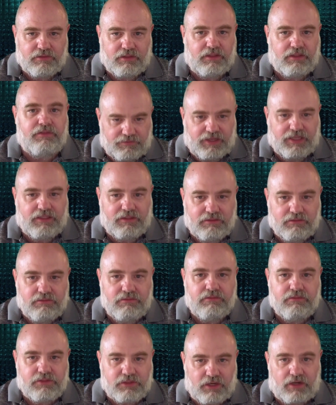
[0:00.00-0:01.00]
Well, the Fed
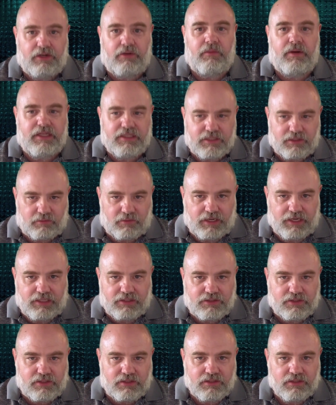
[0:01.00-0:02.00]
started raising
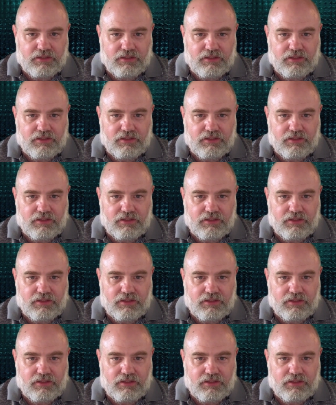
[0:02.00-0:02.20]
rates,